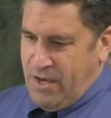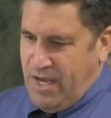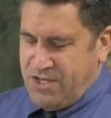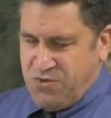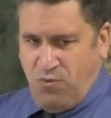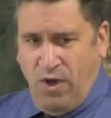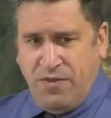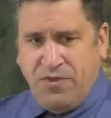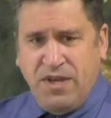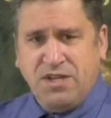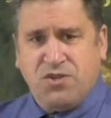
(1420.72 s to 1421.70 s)
it's one
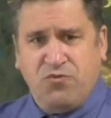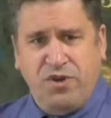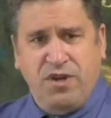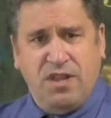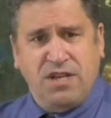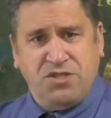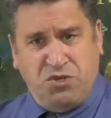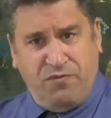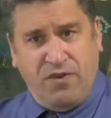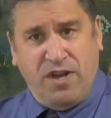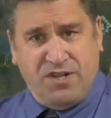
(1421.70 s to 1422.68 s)
thing to realize
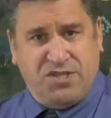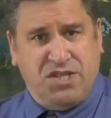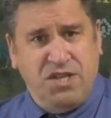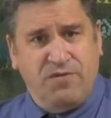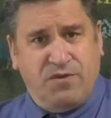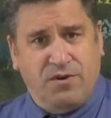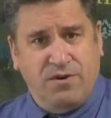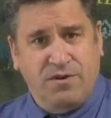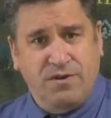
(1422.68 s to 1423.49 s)
you've got a sliver,